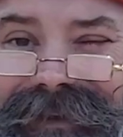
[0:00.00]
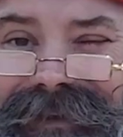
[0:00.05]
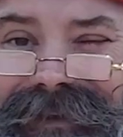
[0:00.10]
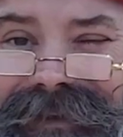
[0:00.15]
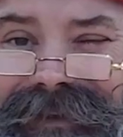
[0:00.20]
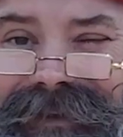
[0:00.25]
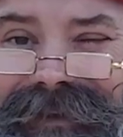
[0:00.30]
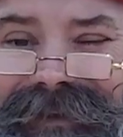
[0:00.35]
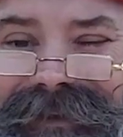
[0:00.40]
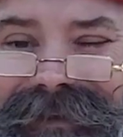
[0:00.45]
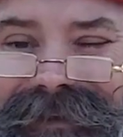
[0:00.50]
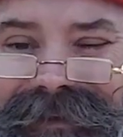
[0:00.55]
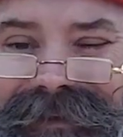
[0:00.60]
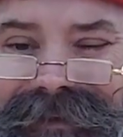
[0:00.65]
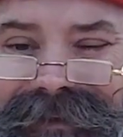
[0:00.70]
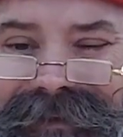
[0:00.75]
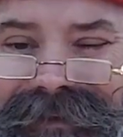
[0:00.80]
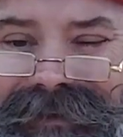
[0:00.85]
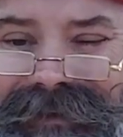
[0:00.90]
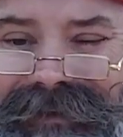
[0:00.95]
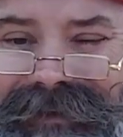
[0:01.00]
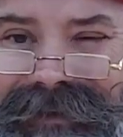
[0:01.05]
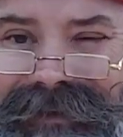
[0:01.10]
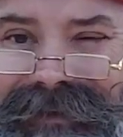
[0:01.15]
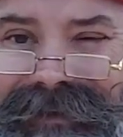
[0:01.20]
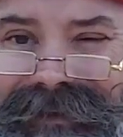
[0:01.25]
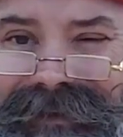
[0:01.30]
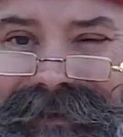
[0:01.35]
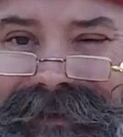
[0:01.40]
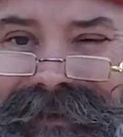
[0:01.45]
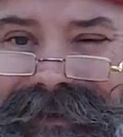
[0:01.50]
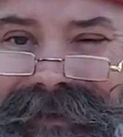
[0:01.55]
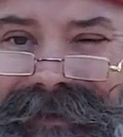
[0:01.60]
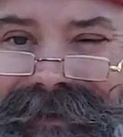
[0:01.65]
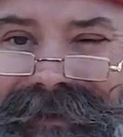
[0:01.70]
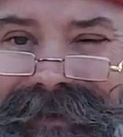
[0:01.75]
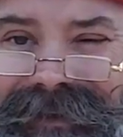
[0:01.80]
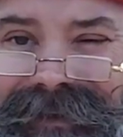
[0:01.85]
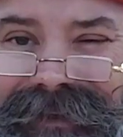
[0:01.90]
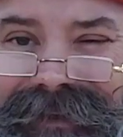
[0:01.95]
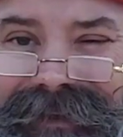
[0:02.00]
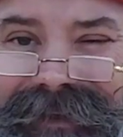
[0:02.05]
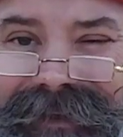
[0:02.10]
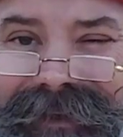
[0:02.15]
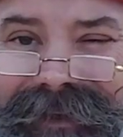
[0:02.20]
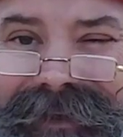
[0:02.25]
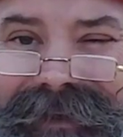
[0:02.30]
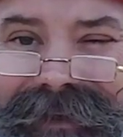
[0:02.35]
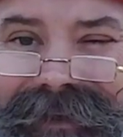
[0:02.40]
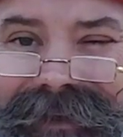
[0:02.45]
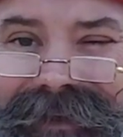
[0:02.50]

No one is speaking in this clip.